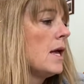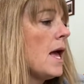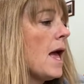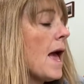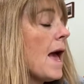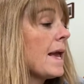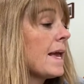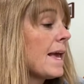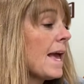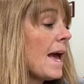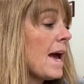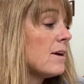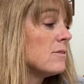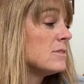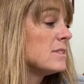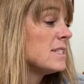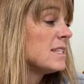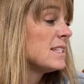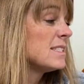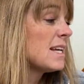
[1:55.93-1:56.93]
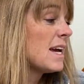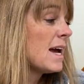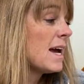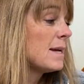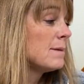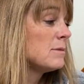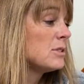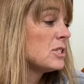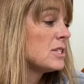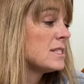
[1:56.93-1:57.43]
At counting
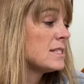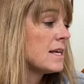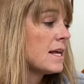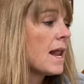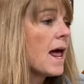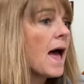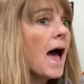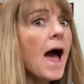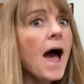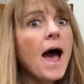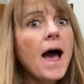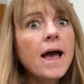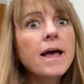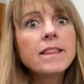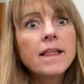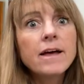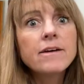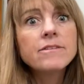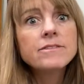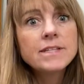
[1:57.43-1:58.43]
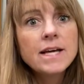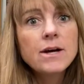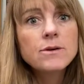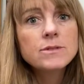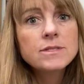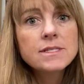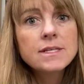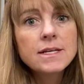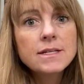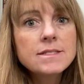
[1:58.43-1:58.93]
time, she said I left
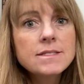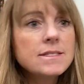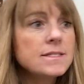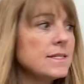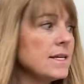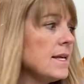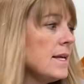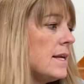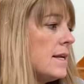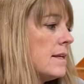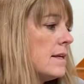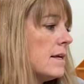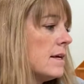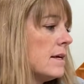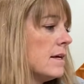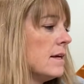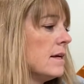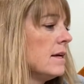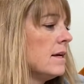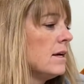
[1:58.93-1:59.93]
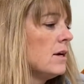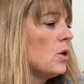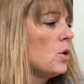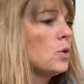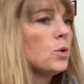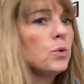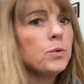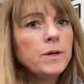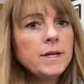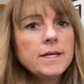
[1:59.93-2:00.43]
out 16.
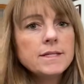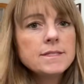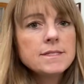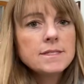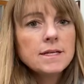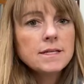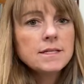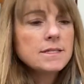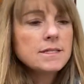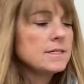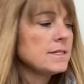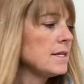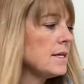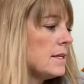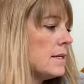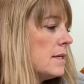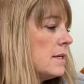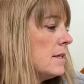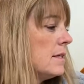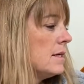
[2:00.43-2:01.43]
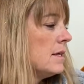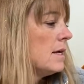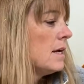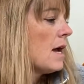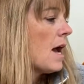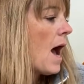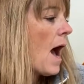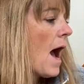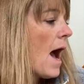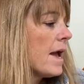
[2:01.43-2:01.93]
Who needs 16?
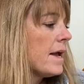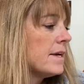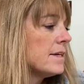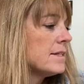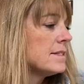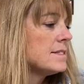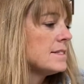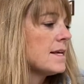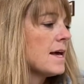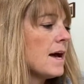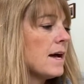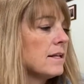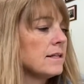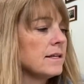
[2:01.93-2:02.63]
I could tell